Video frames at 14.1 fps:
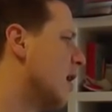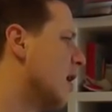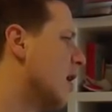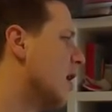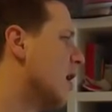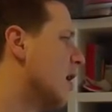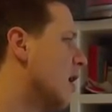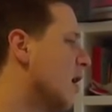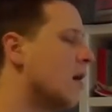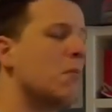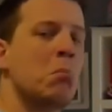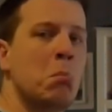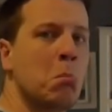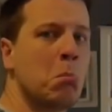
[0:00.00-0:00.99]

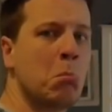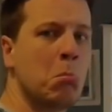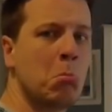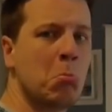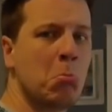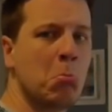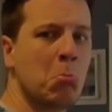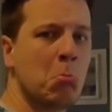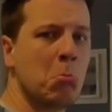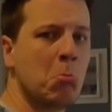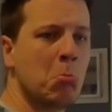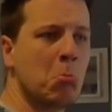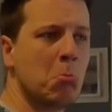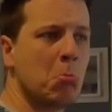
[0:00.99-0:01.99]

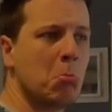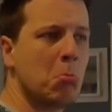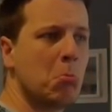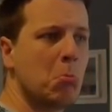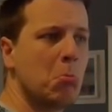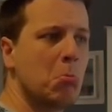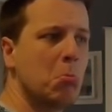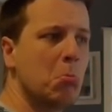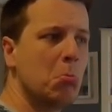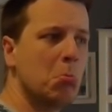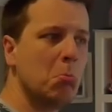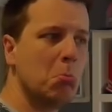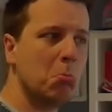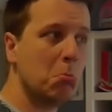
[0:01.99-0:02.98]

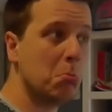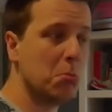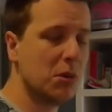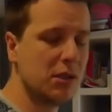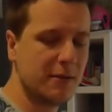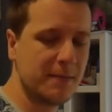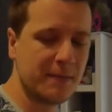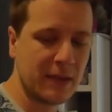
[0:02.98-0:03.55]
Nothing is said.